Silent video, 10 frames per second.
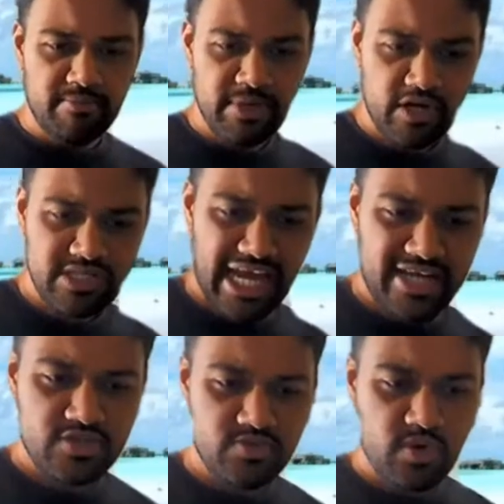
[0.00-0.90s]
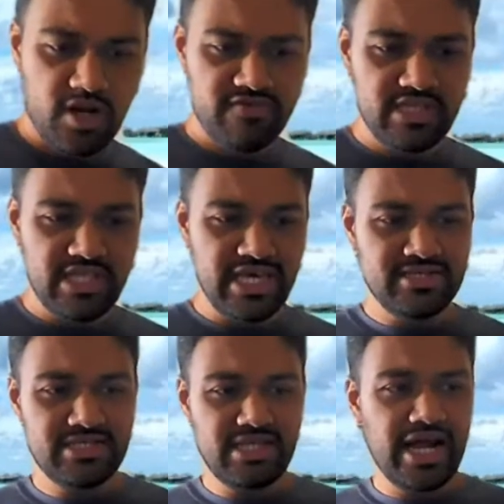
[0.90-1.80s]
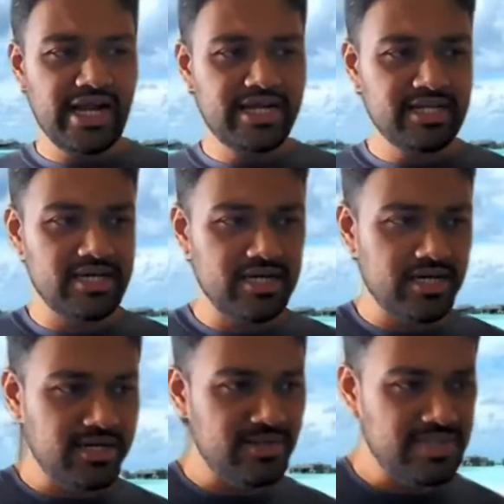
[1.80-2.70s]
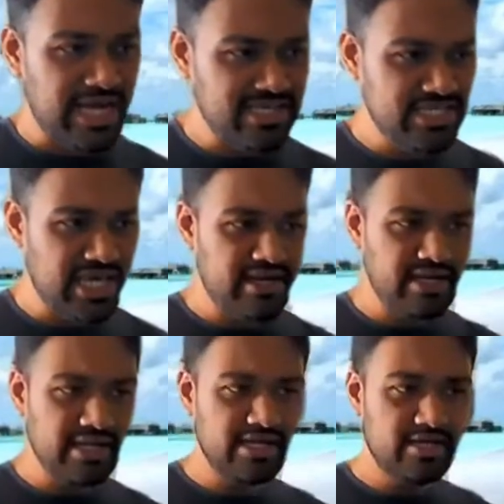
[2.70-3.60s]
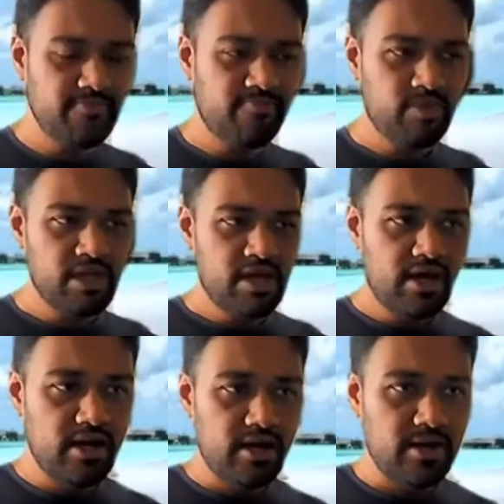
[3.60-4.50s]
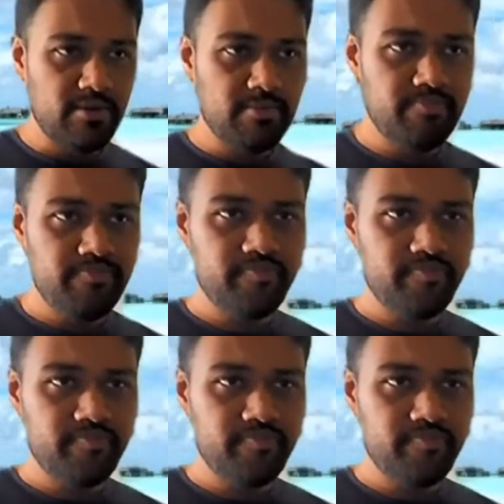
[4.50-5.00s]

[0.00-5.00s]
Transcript: because that's one of the things that generally um,